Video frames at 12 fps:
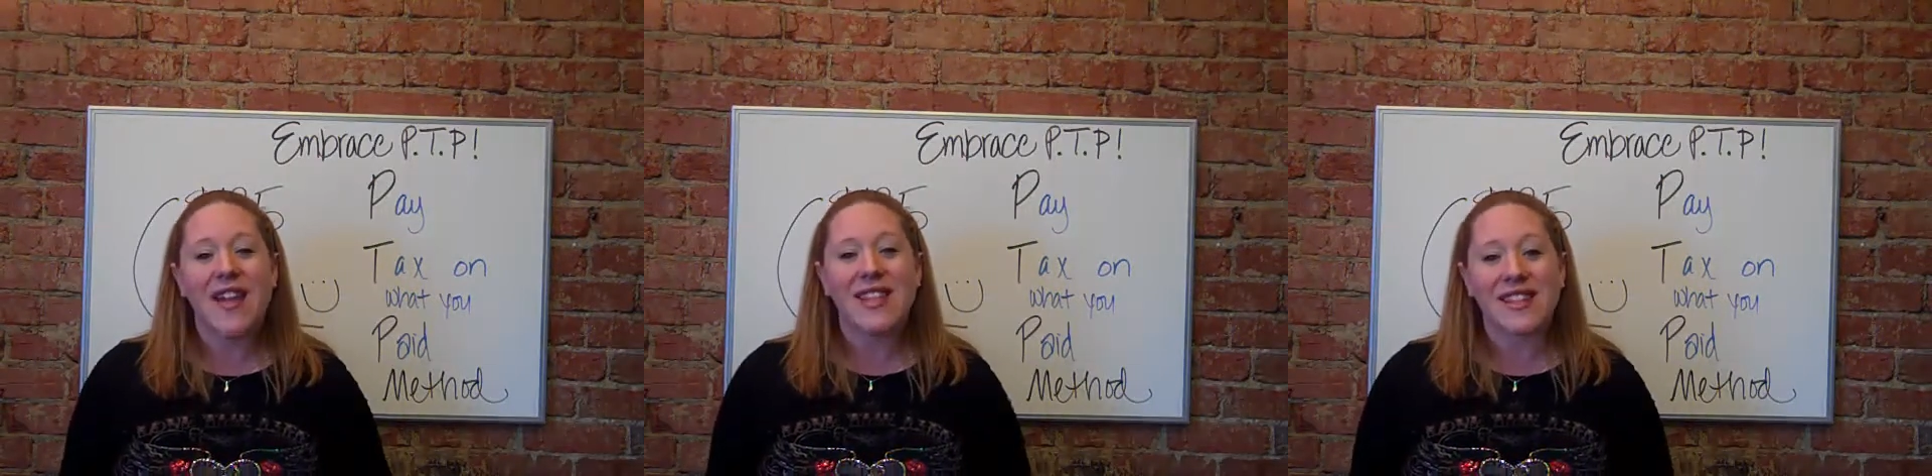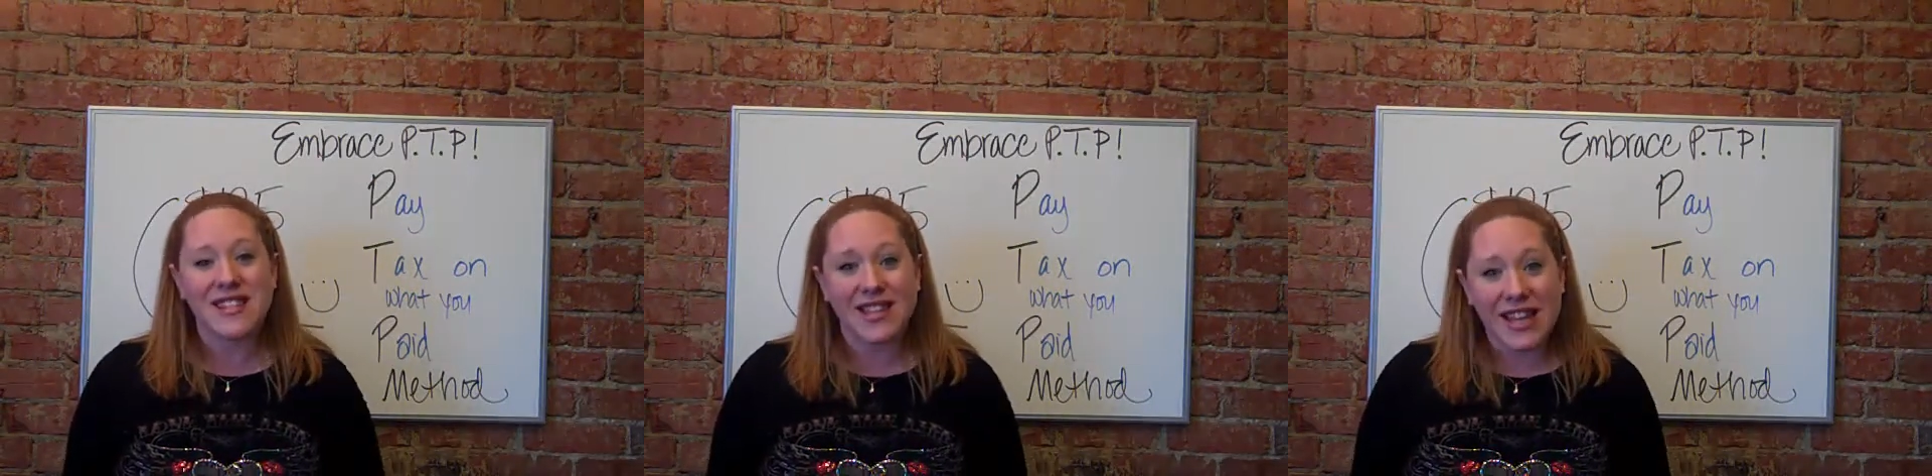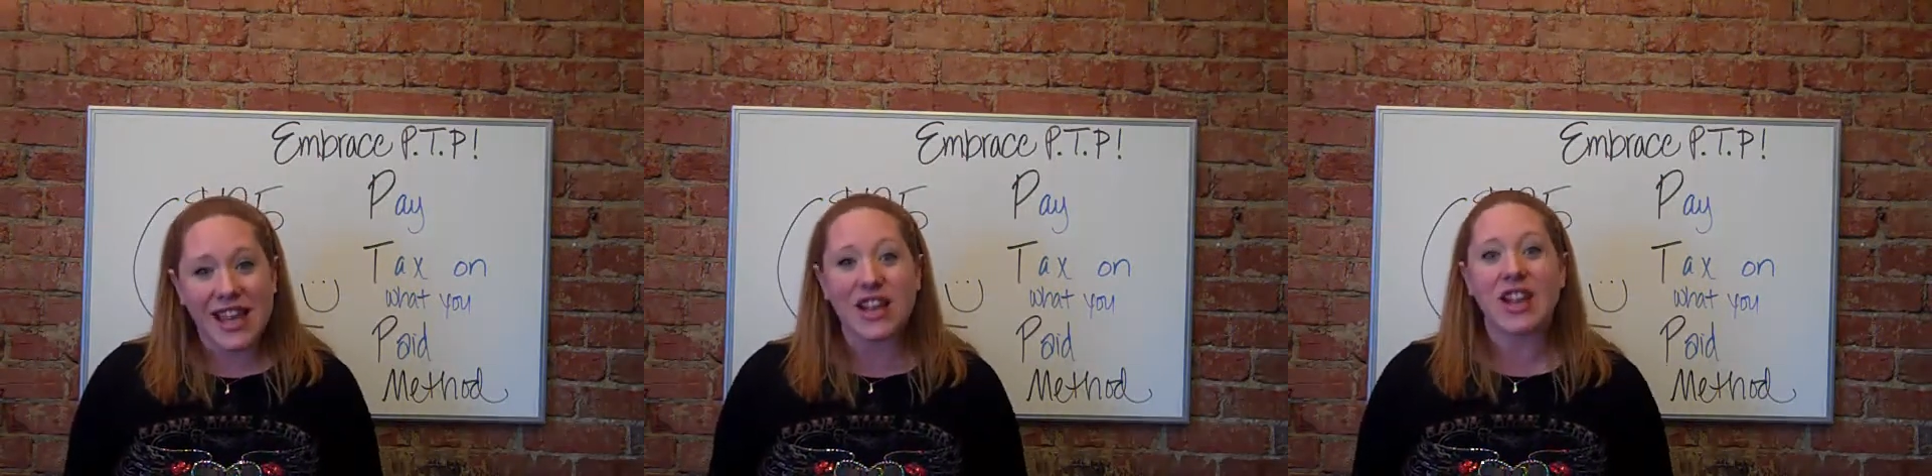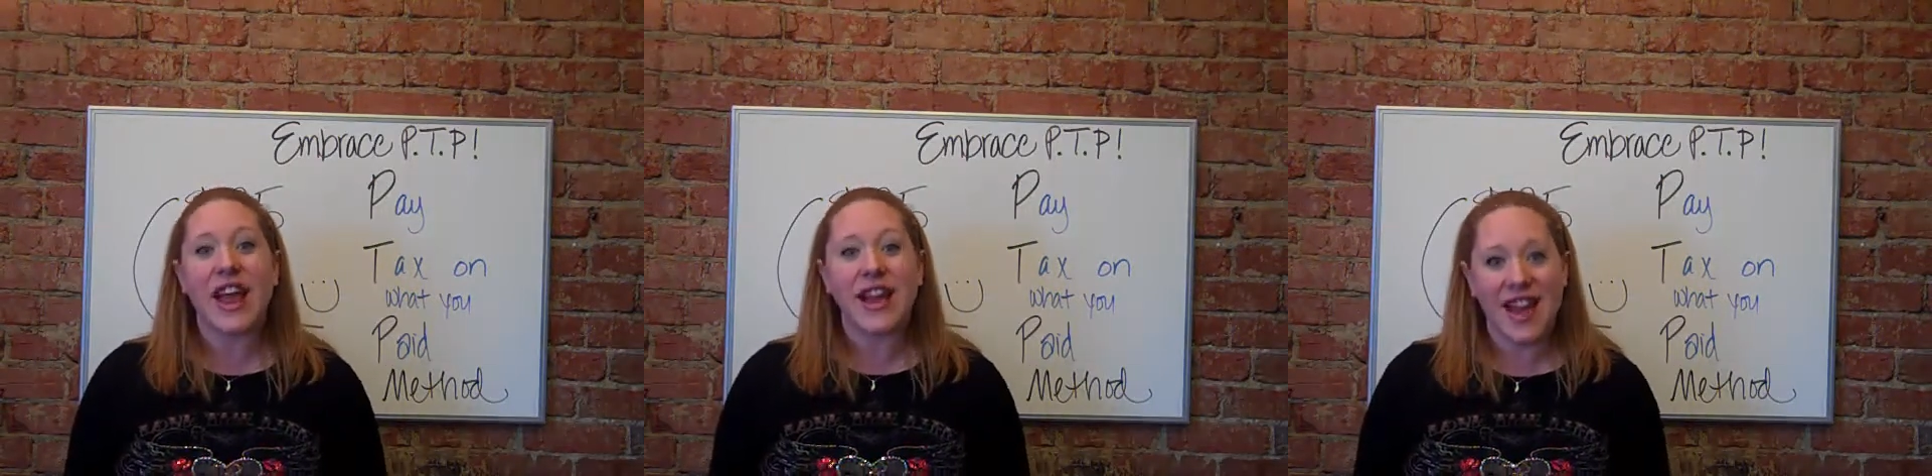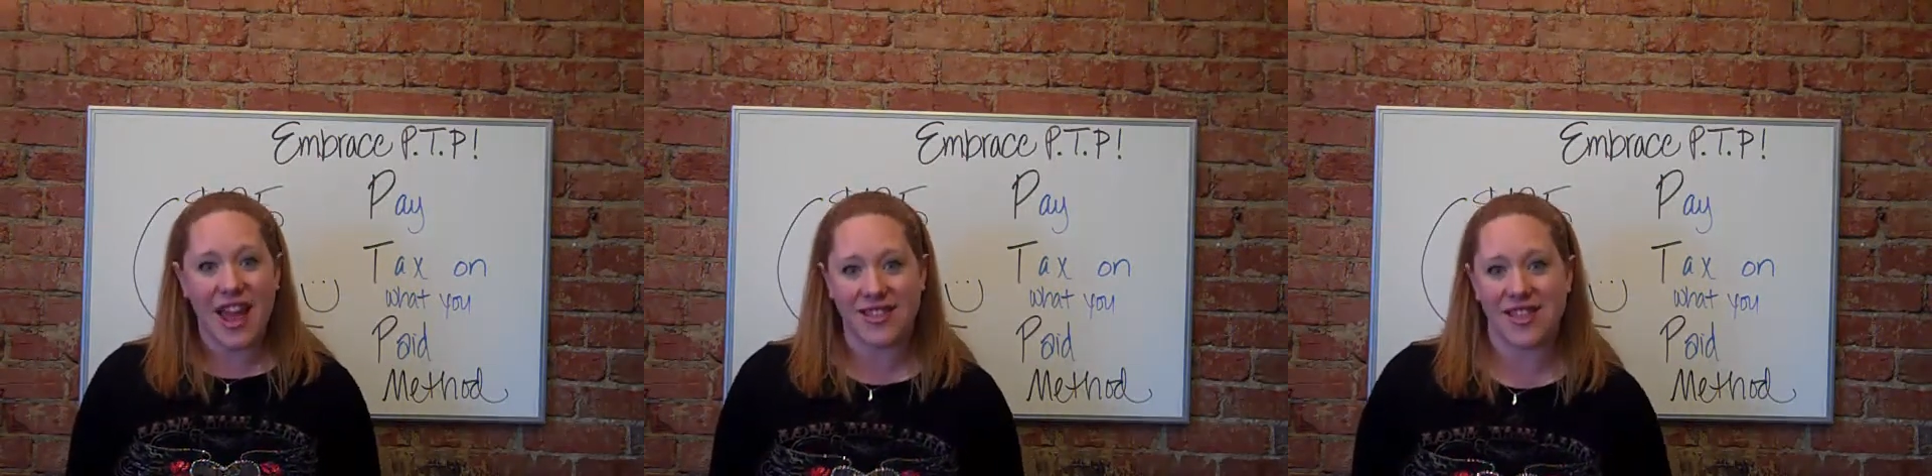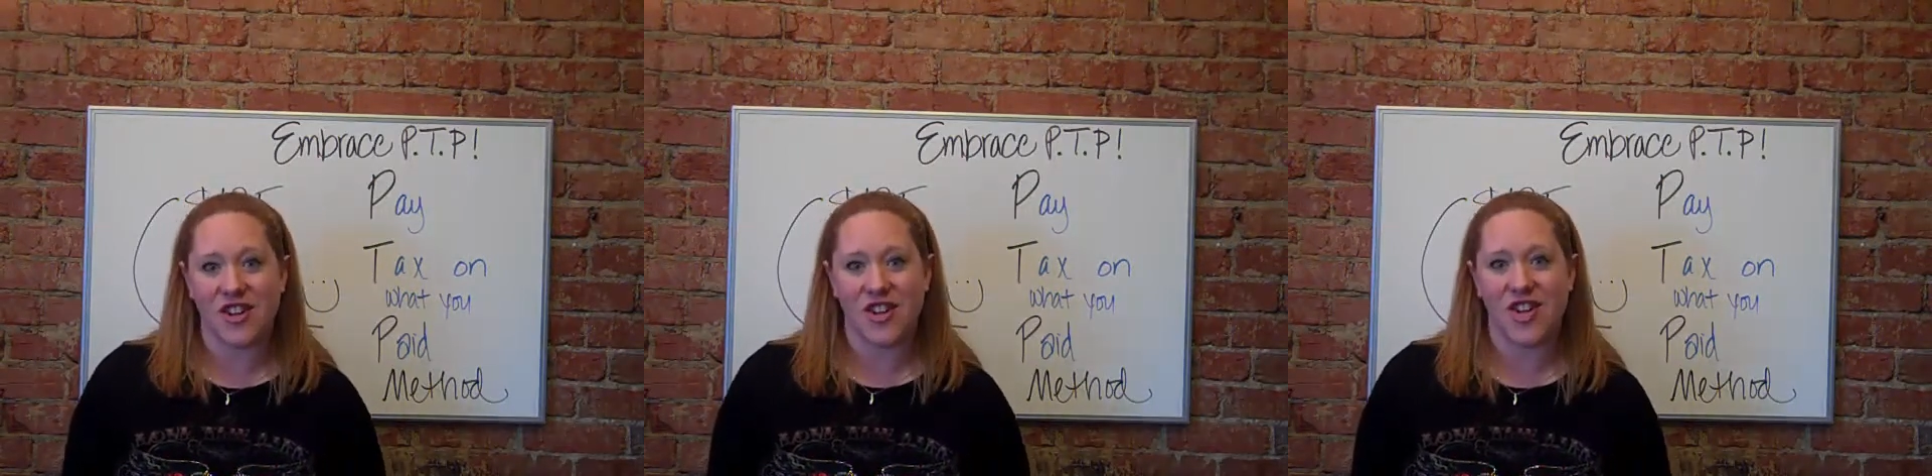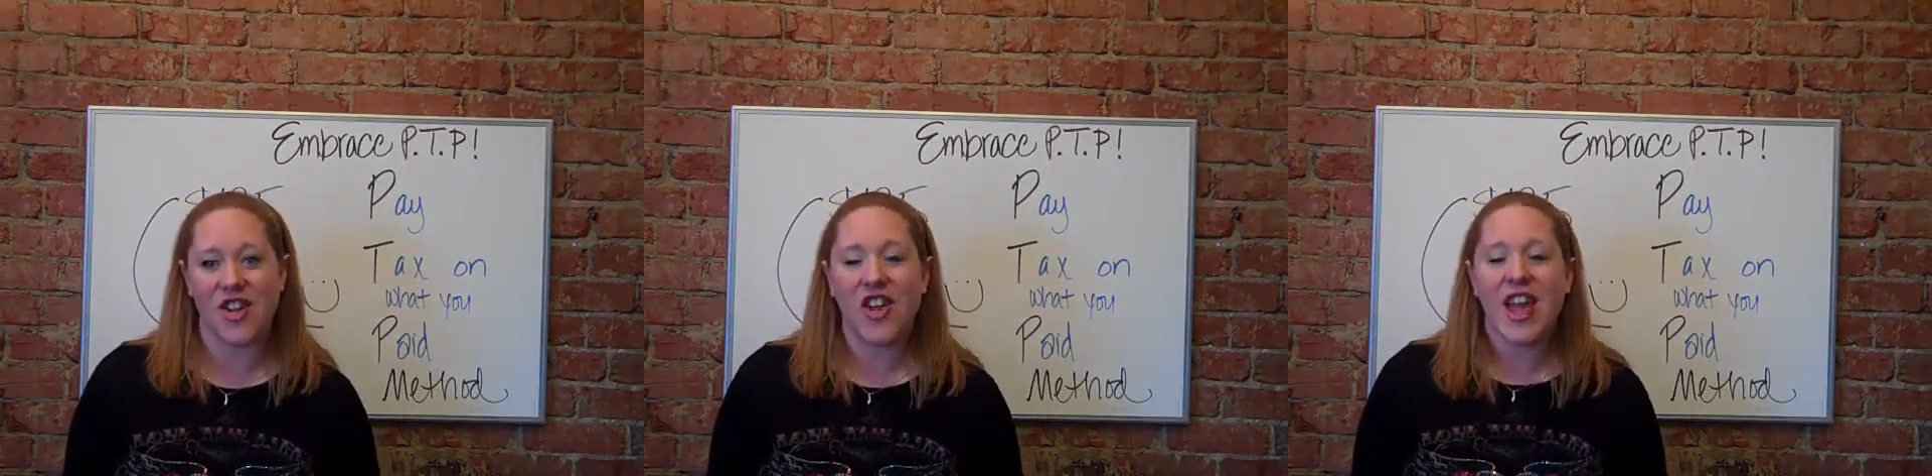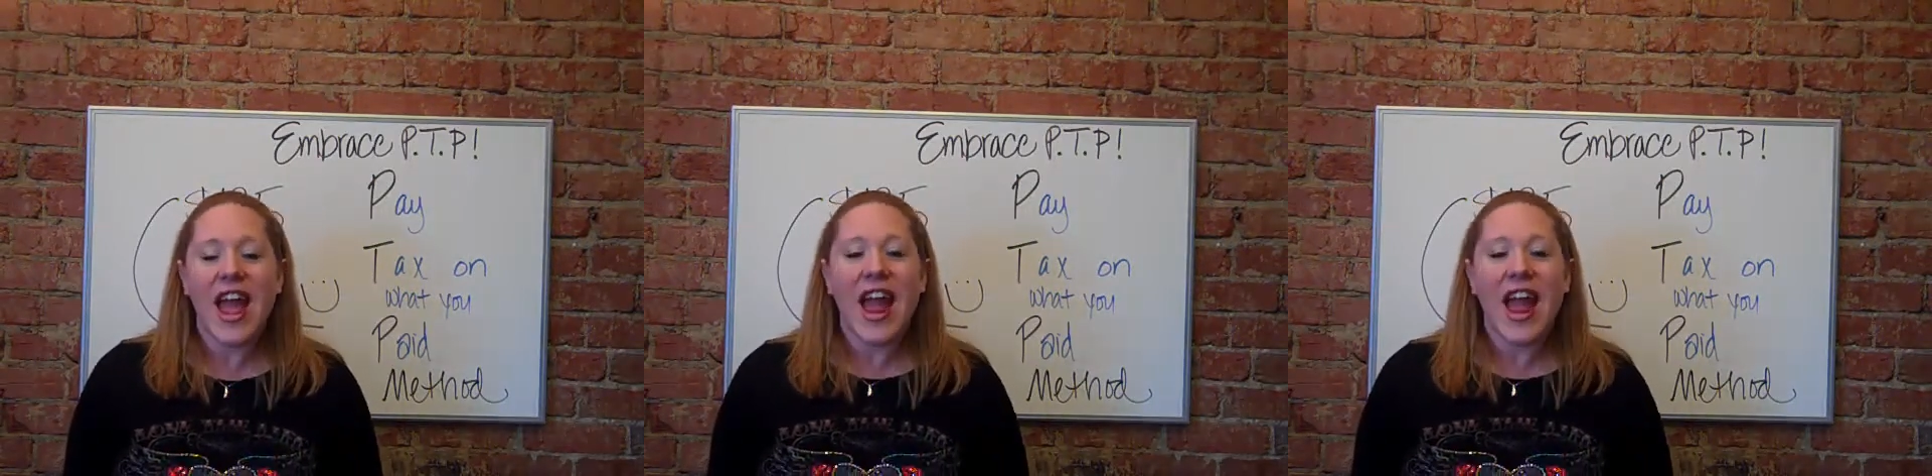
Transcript: that's legal and ethical,